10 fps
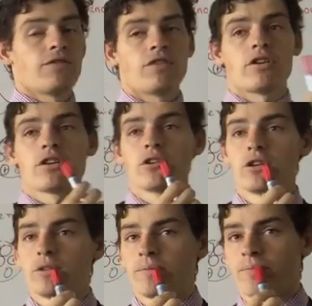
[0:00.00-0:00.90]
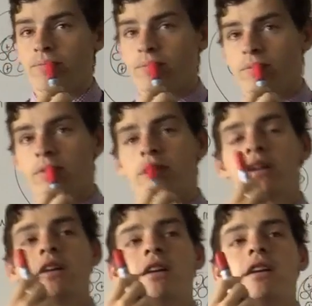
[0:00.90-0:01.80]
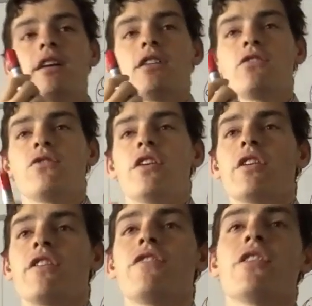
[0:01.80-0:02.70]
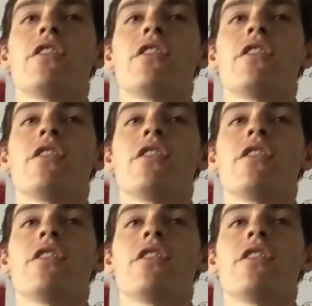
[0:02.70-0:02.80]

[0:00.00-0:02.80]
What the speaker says: Very good. It's very, very,